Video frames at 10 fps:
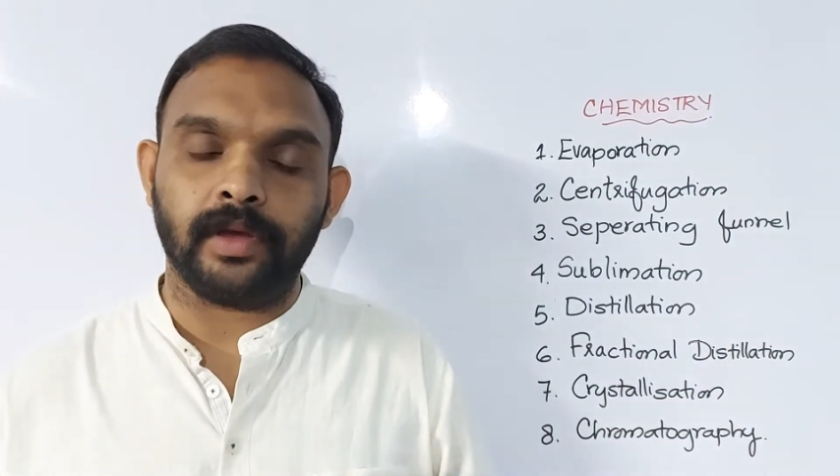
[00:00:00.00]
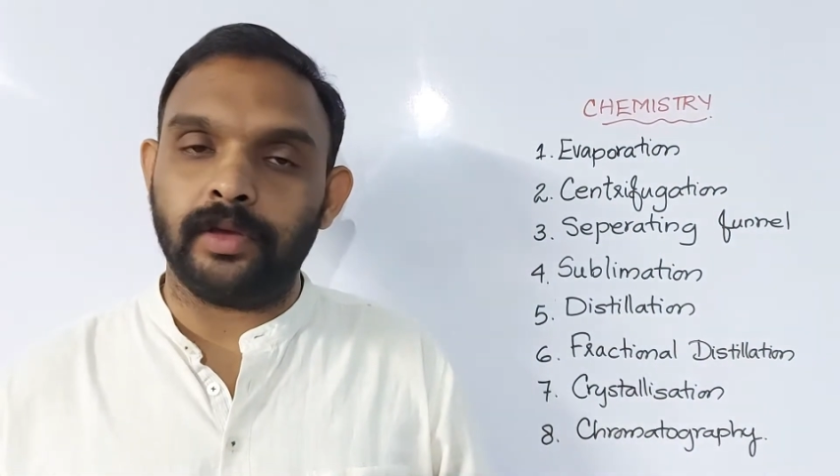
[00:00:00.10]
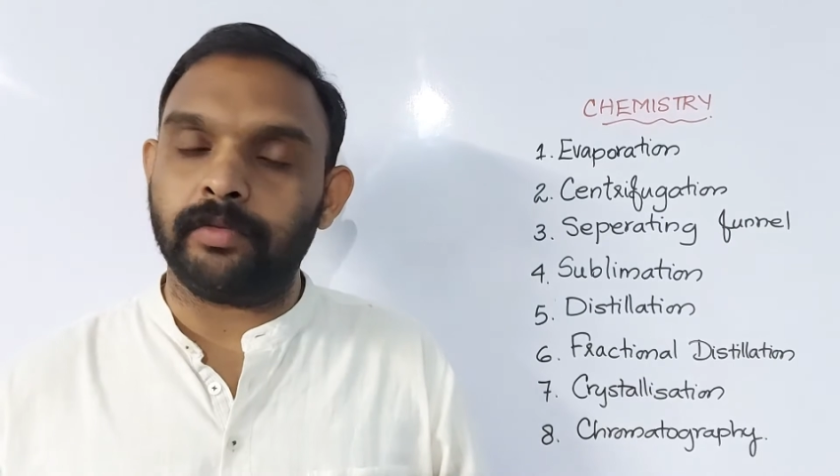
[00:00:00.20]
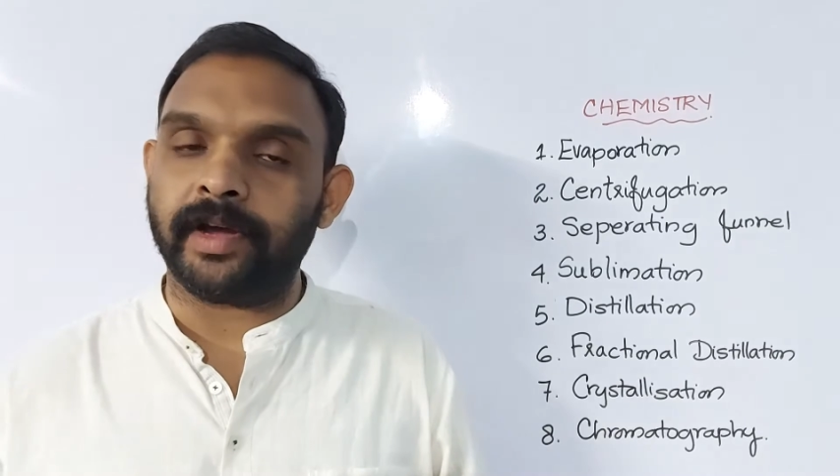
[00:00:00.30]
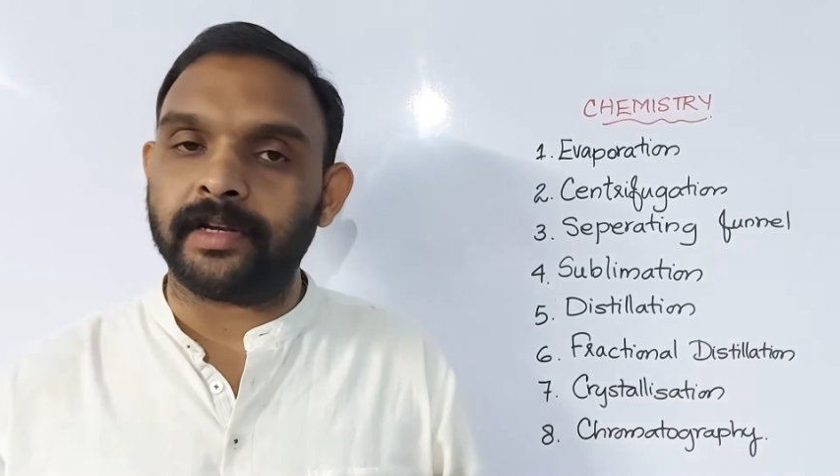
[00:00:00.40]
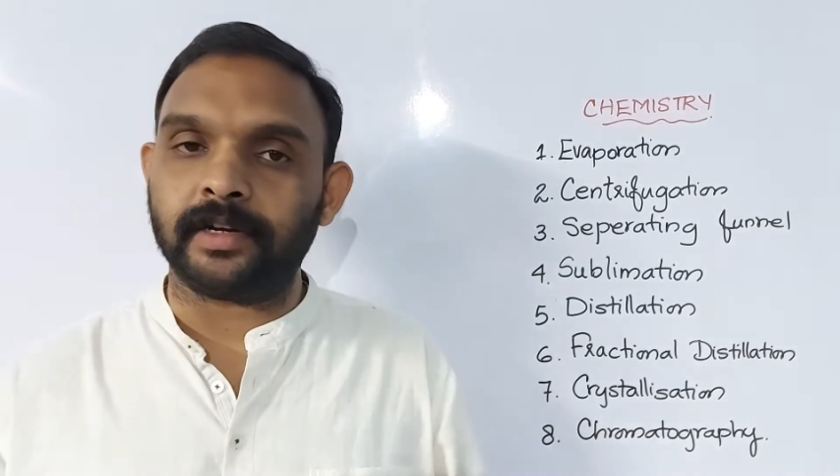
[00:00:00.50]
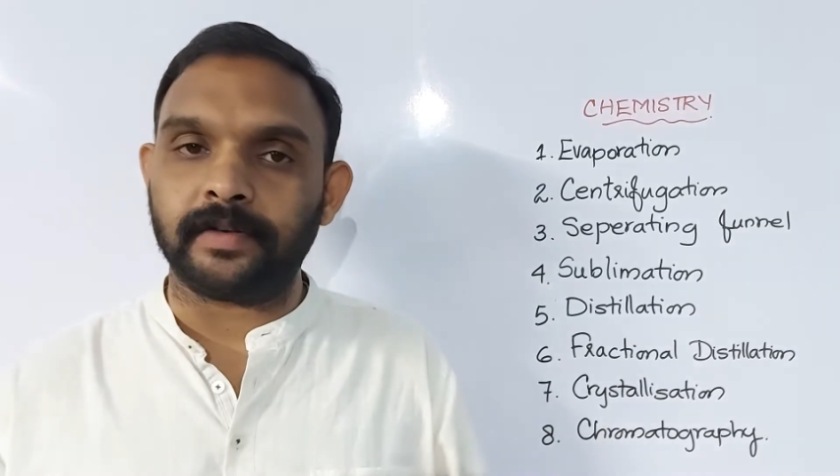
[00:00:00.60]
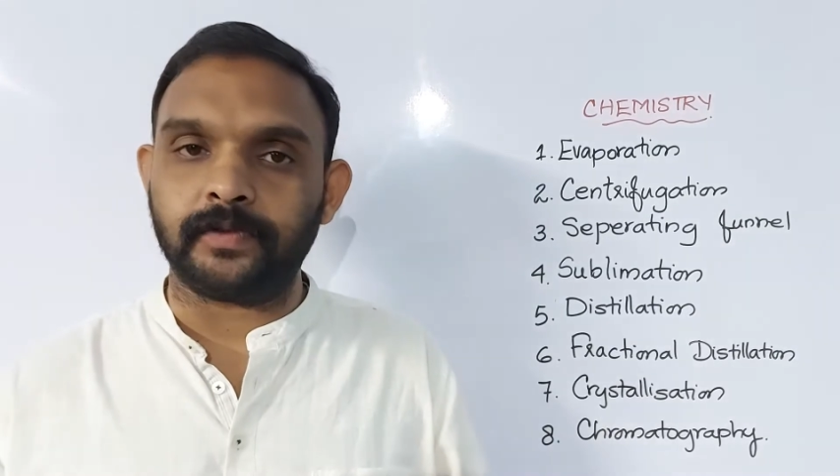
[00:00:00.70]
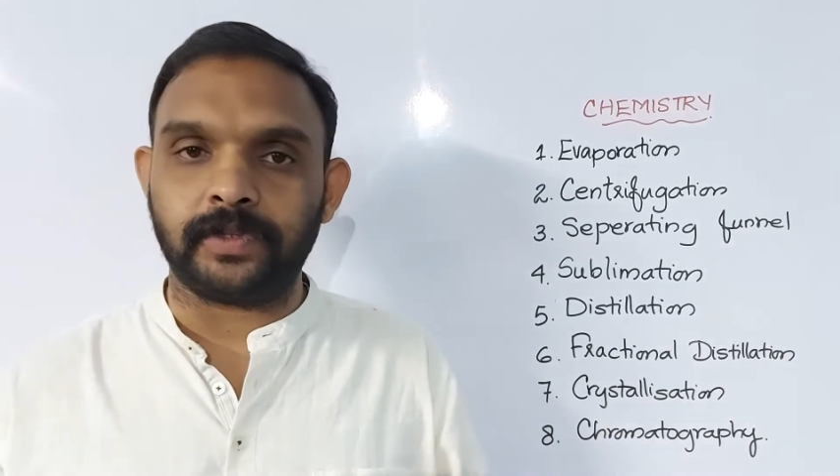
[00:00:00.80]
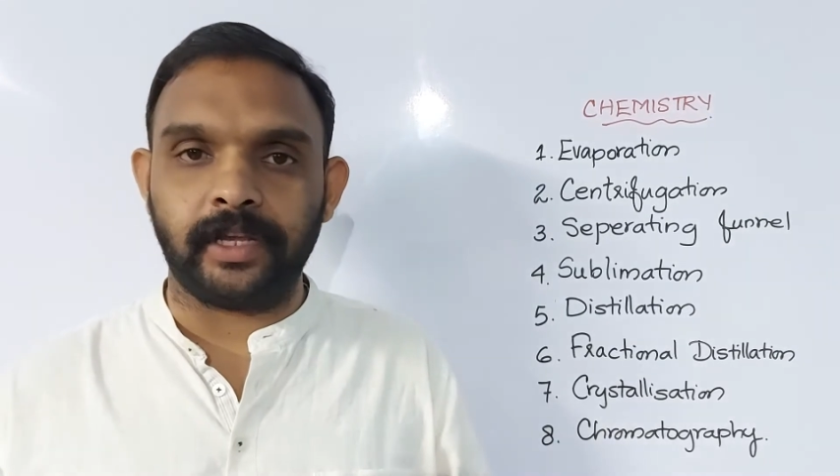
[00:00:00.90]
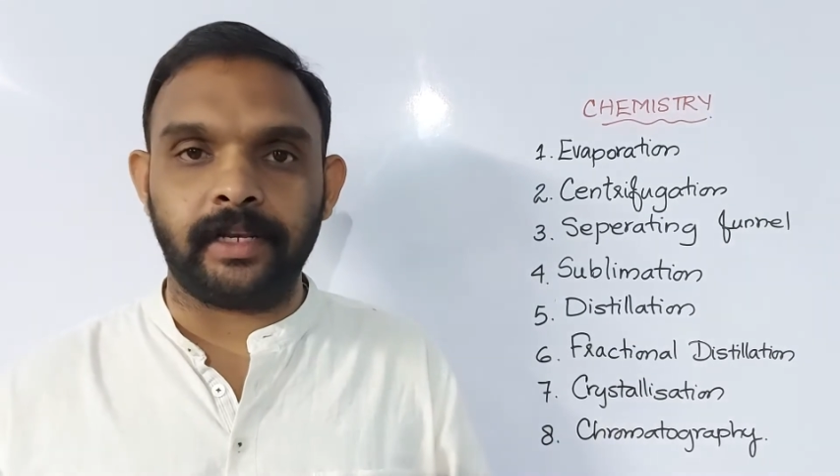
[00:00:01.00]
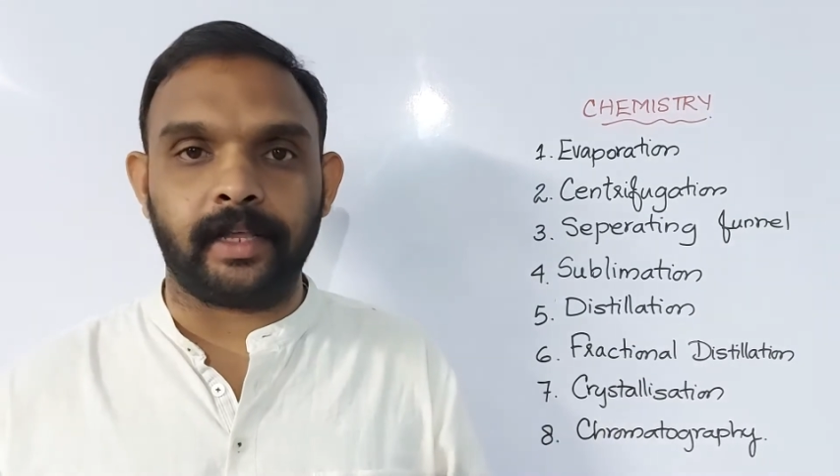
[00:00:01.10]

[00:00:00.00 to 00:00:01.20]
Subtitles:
You might have seen